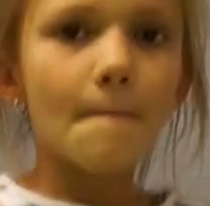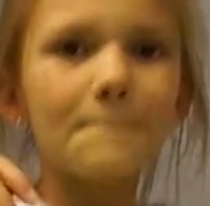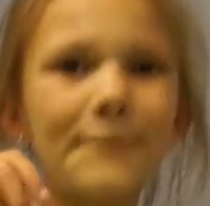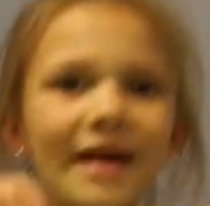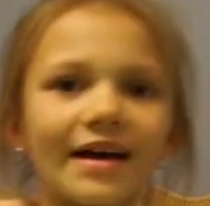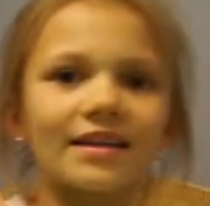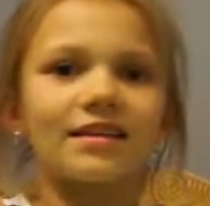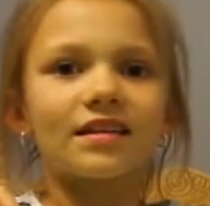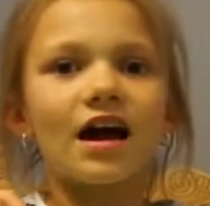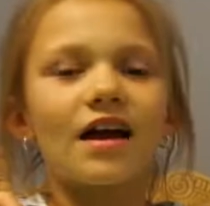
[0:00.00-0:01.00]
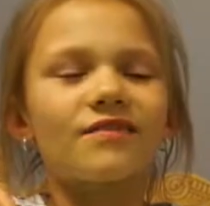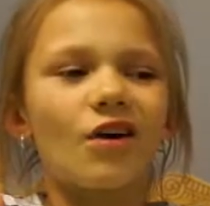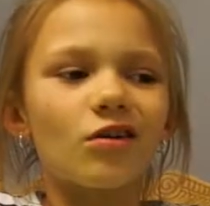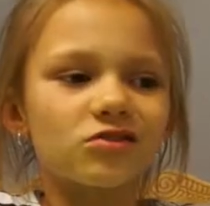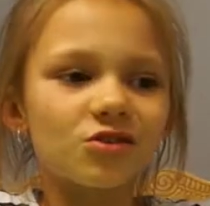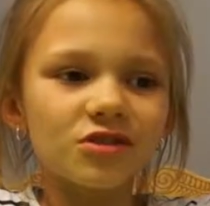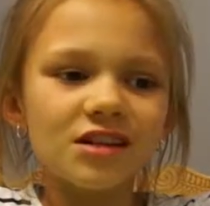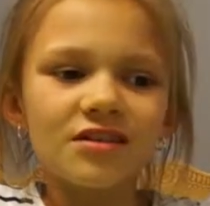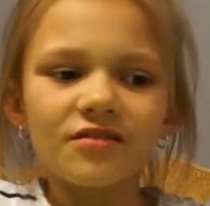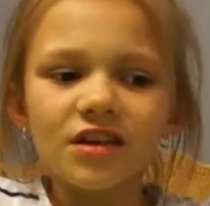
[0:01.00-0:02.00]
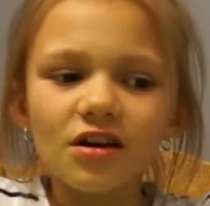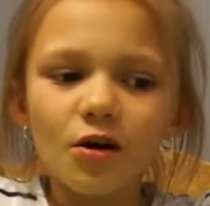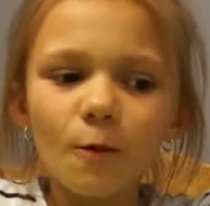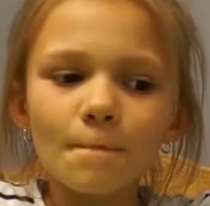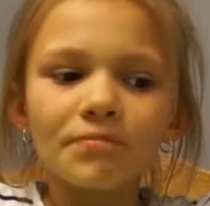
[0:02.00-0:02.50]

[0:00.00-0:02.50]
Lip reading: but I've also seen a video